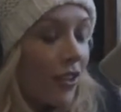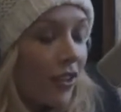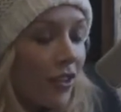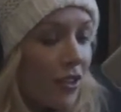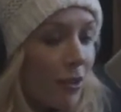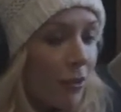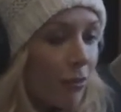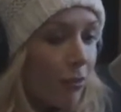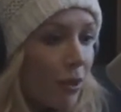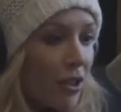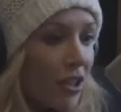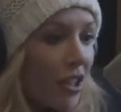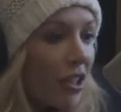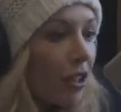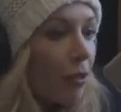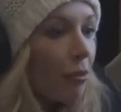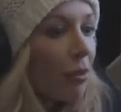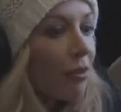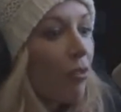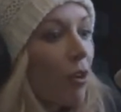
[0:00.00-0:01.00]
There's a
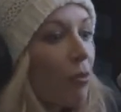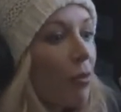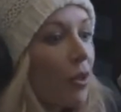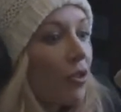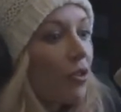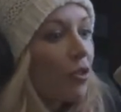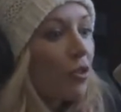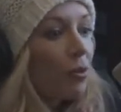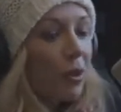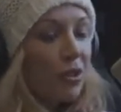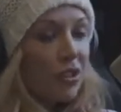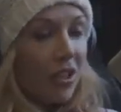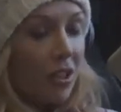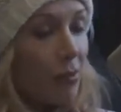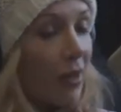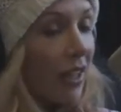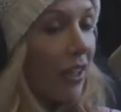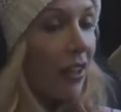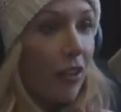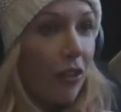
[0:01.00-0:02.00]
particular performer who swears he
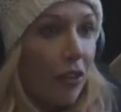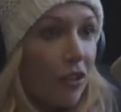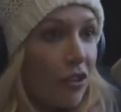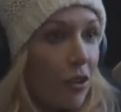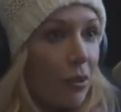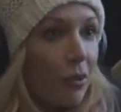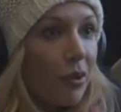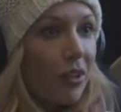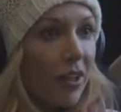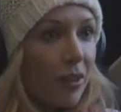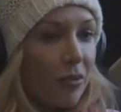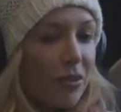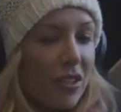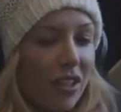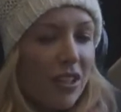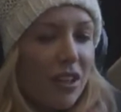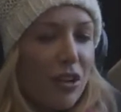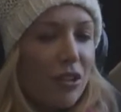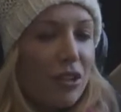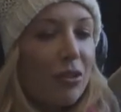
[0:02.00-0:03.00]
can make any girl squirt, and I was
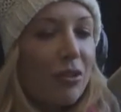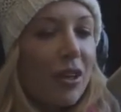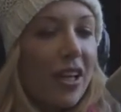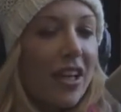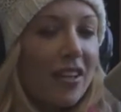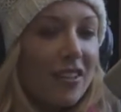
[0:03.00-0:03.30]
like, no, you can't.